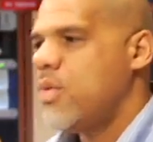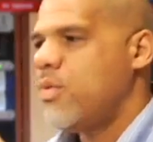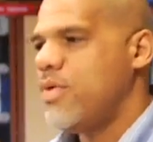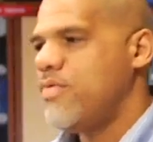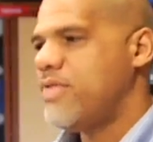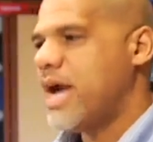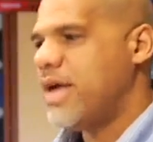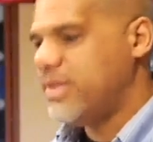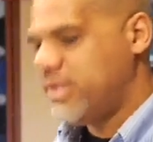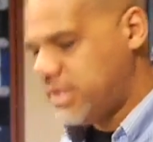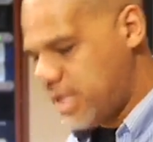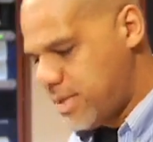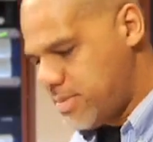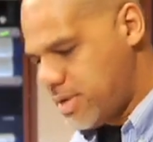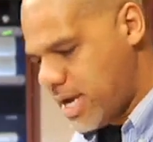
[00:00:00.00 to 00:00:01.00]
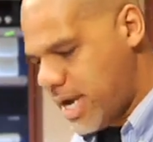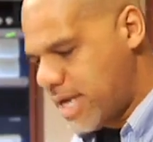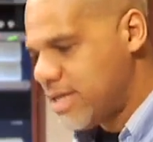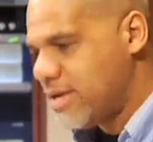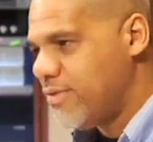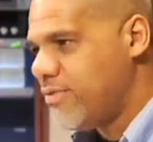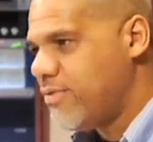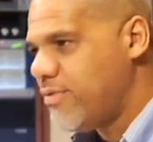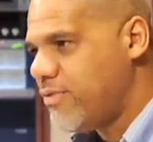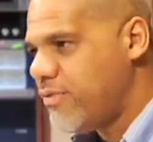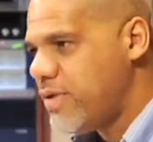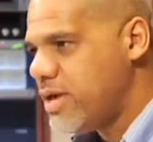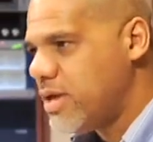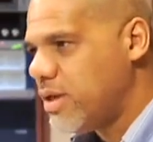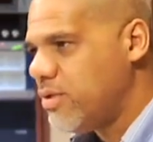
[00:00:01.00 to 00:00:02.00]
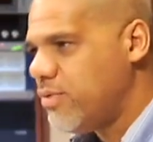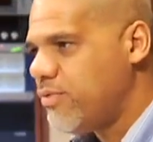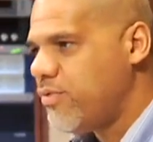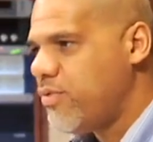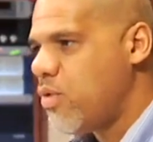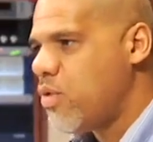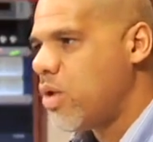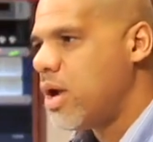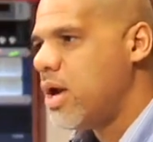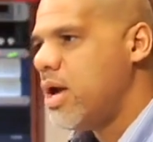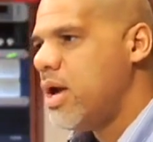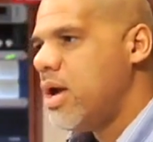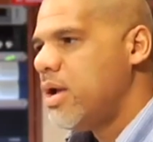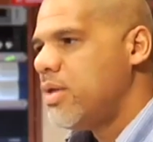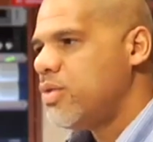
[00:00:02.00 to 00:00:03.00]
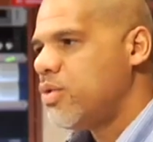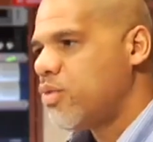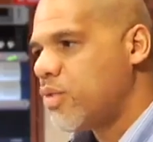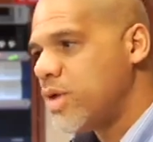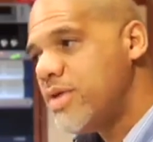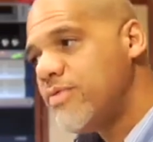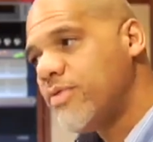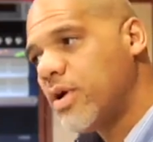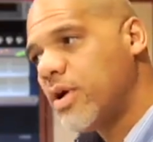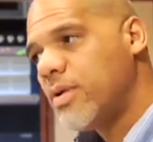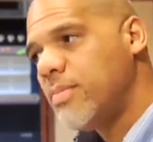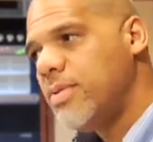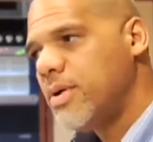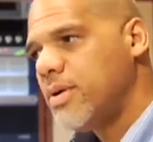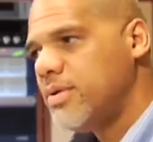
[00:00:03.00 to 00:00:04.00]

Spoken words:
We've got the same kind of feel for the reverb,